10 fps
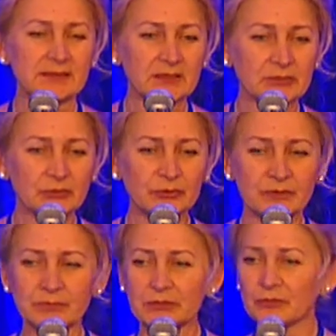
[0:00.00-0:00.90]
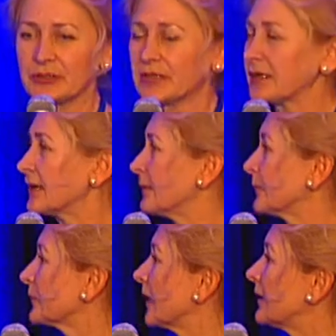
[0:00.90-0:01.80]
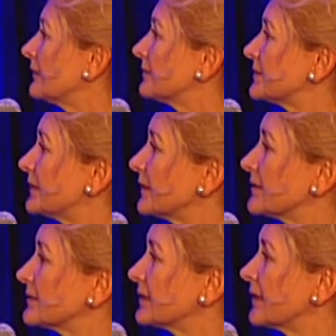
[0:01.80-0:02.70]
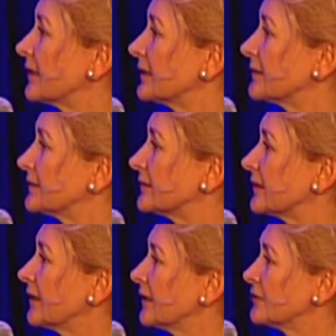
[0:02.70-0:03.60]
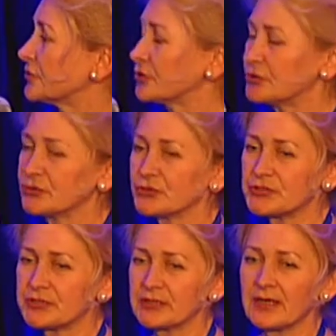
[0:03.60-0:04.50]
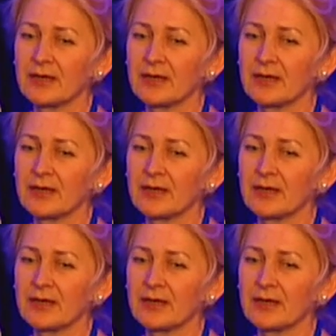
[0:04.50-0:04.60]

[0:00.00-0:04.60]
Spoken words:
They took embryonic liver cells and introduced